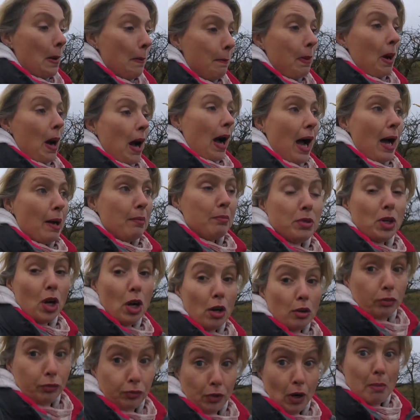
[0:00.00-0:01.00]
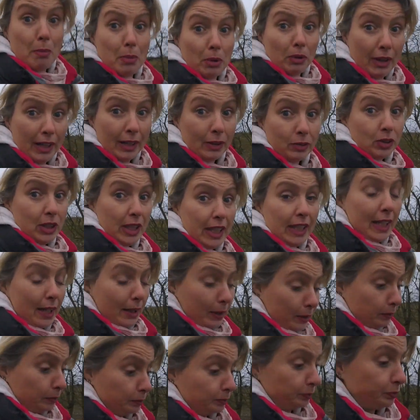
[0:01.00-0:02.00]
But I'm not from around here.
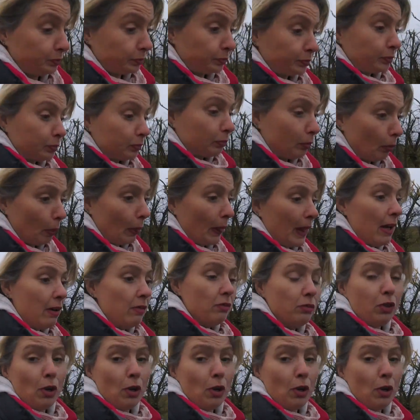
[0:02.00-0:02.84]
I'm